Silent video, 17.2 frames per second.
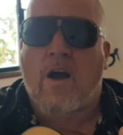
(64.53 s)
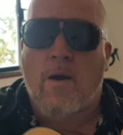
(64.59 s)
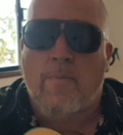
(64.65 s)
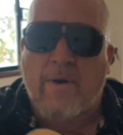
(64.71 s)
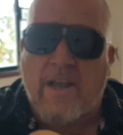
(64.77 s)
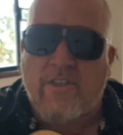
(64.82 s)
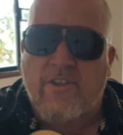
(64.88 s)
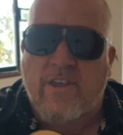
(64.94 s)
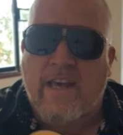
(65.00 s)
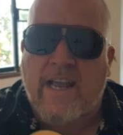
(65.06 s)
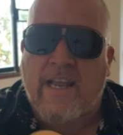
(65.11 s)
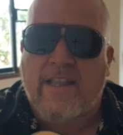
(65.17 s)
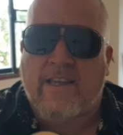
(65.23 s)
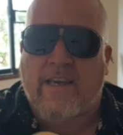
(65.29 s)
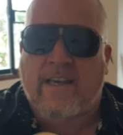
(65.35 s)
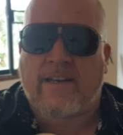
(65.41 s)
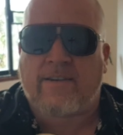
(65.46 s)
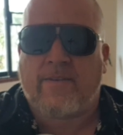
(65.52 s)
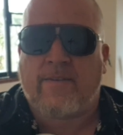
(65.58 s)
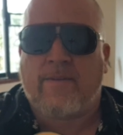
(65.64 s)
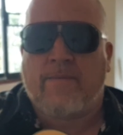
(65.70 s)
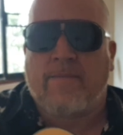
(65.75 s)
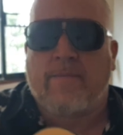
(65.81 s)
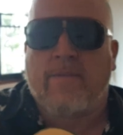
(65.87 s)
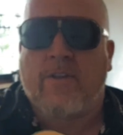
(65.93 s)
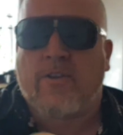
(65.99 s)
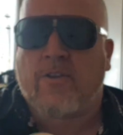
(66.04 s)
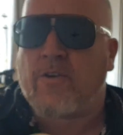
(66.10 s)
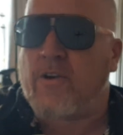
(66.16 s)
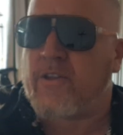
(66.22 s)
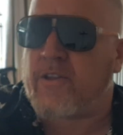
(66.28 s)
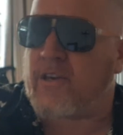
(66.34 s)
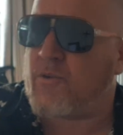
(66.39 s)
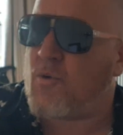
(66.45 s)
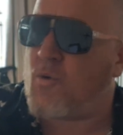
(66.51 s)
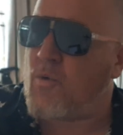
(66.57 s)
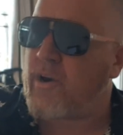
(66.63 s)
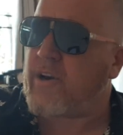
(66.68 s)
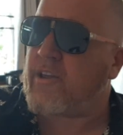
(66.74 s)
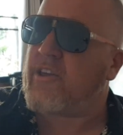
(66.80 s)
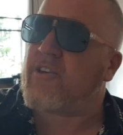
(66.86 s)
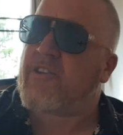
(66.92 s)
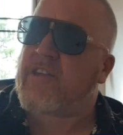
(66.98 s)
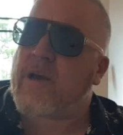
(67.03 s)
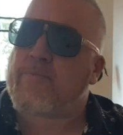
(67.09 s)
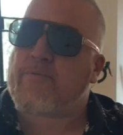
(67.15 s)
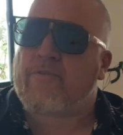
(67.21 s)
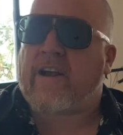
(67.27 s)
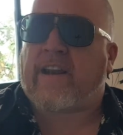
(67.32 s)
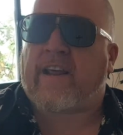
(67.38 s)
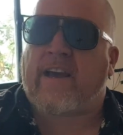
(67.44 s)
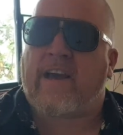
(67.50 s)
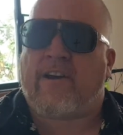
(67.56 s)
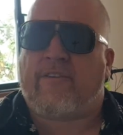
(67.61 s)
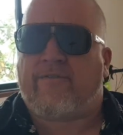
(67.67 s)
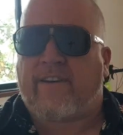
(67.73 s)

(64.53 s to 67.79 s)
arpeggiating. So I said, well, why don't you separate it out?